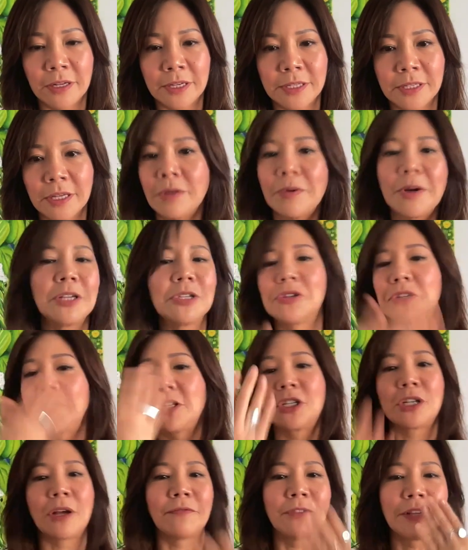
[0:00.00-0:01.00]
Because otherwise you're
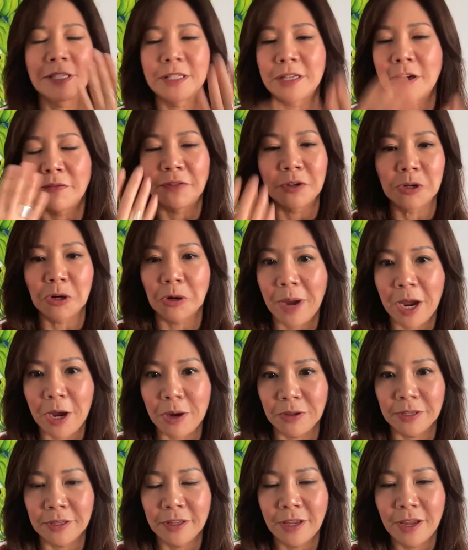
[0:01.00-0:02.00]
just shoving stuff in your
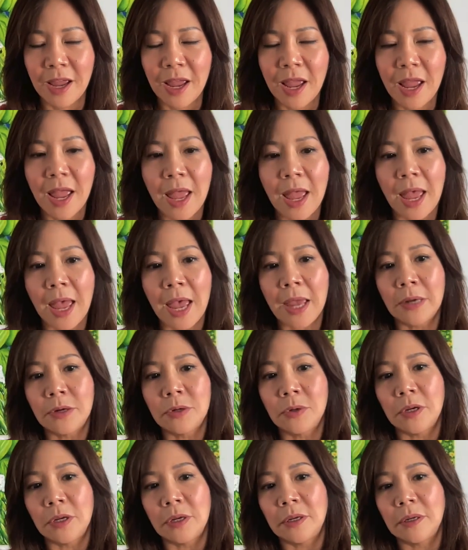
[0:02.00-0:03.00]
mouth.
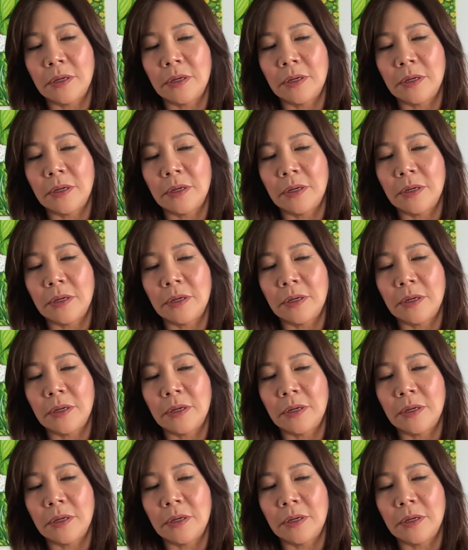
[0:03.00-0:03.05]
And